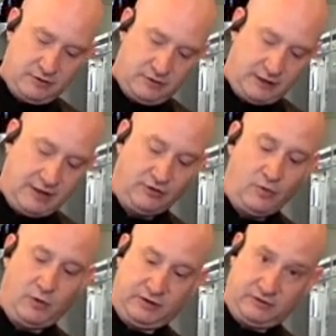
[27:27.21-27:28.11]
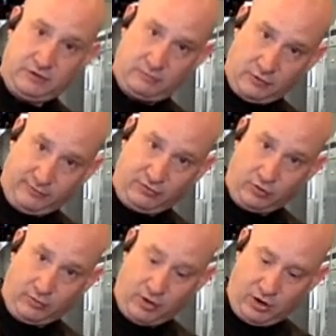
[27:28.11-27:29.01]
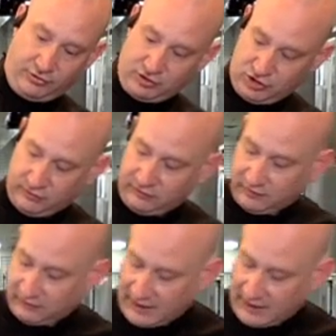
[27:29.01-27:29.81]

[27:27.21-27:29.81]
And I don't want it to absorb all the juices